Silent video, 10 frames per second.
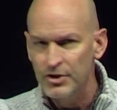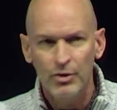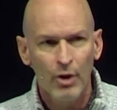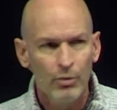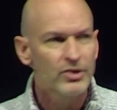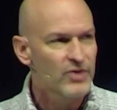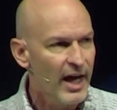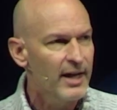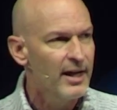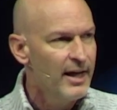Did you notice
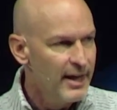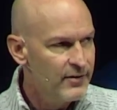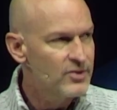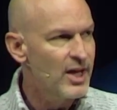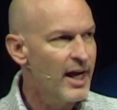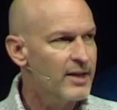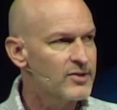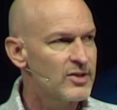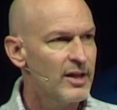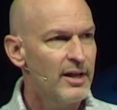that in the text?